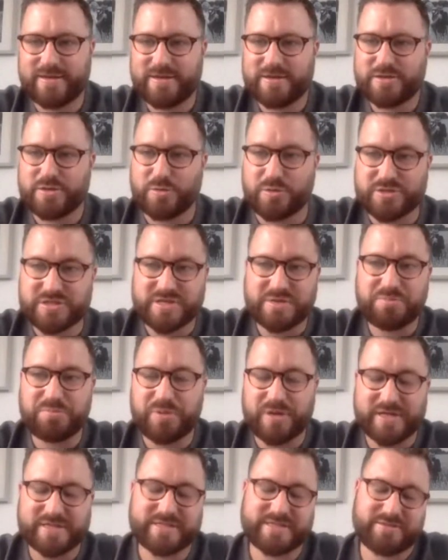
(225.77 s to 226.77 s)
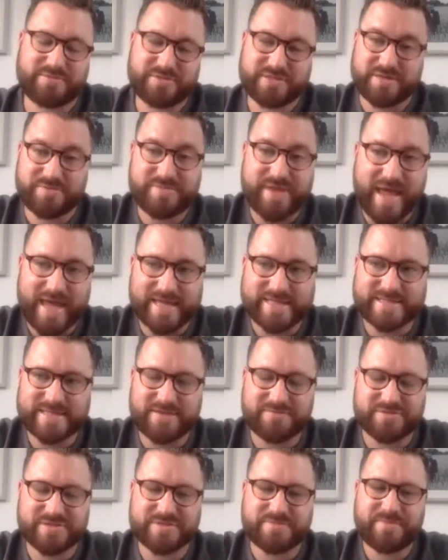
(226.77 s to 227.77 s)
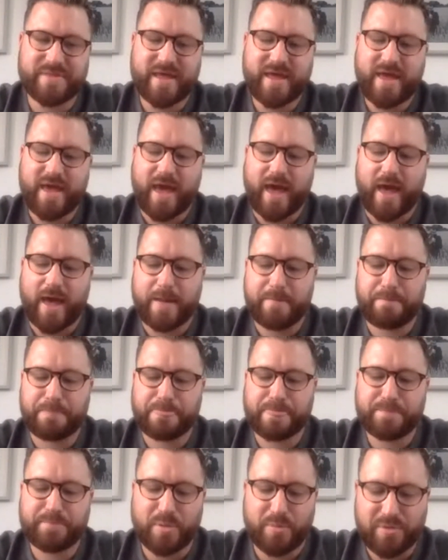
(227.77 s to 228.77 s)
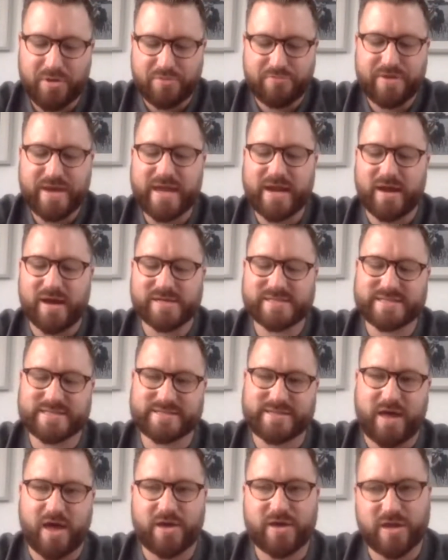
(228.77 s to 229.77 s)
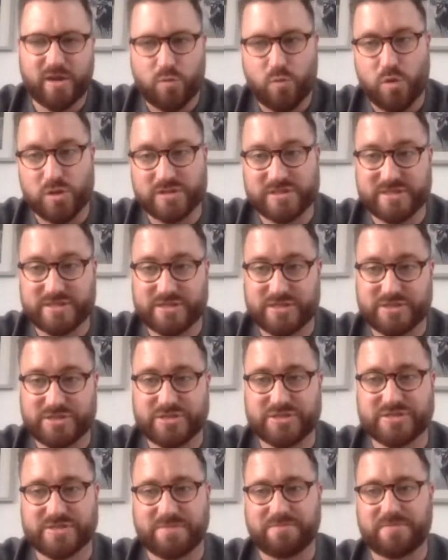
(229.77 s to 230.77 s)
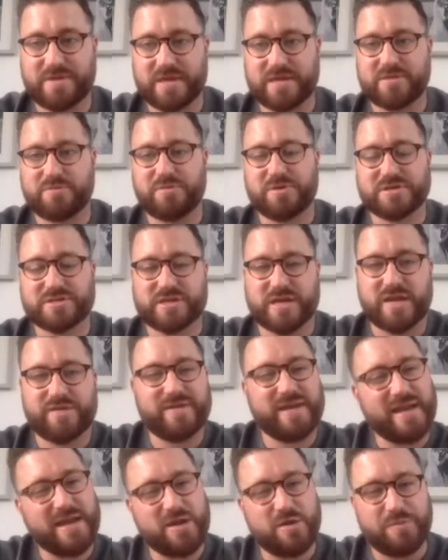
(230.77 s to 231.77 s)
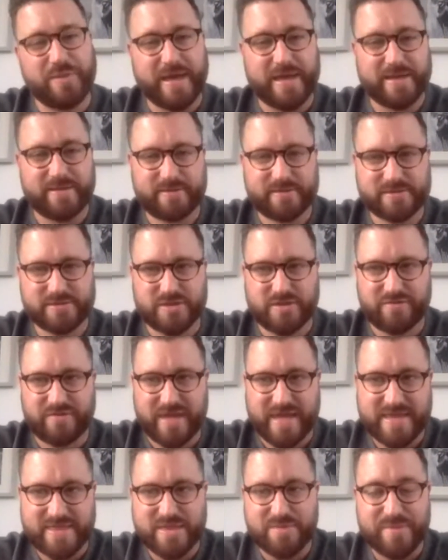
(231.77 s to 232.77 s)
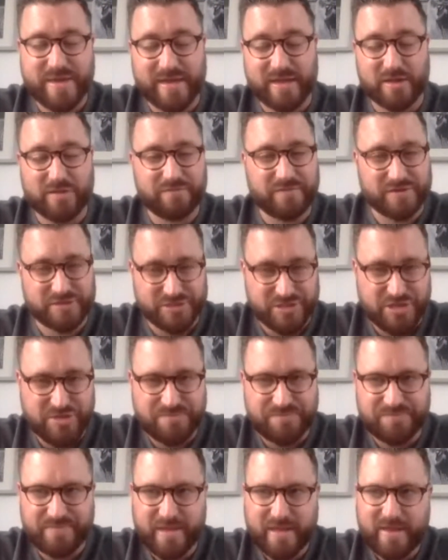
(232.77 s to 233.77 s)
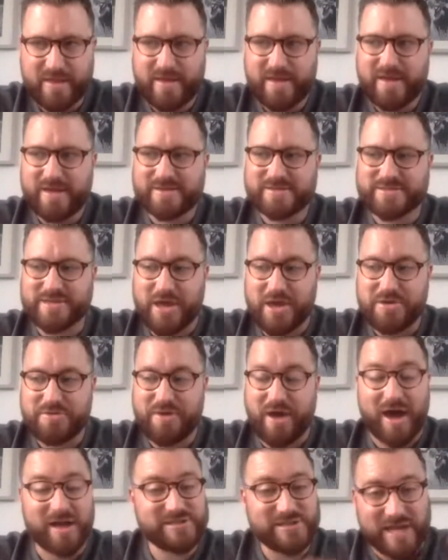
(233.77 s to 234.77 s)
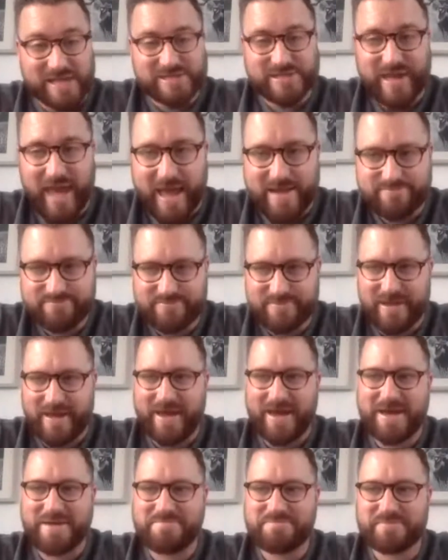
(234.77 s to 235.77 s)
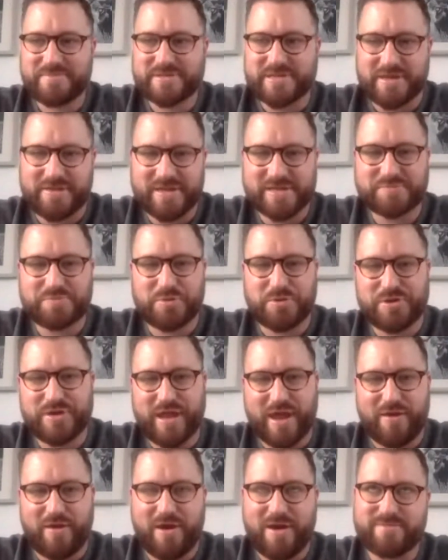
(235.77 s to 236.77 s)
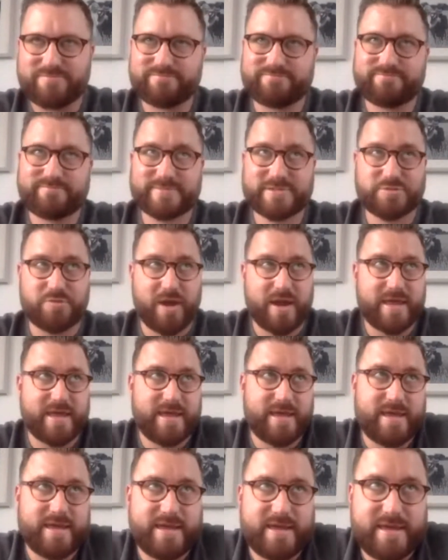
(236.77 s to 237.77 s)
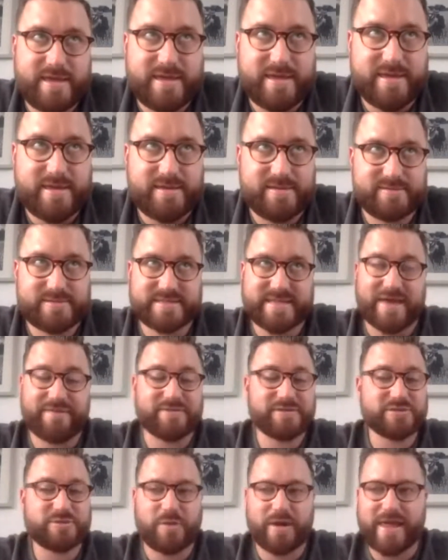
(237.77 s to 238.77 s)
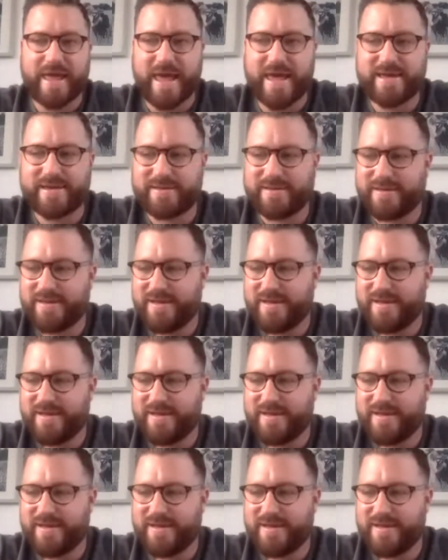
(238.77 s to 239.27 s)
There were some pluses, there were some negatives. But what I realized is that I kind of wanted to do something that was kind of a little bit sort of in the middle of the two. So I changed again. So at this point, I'm 27, 28.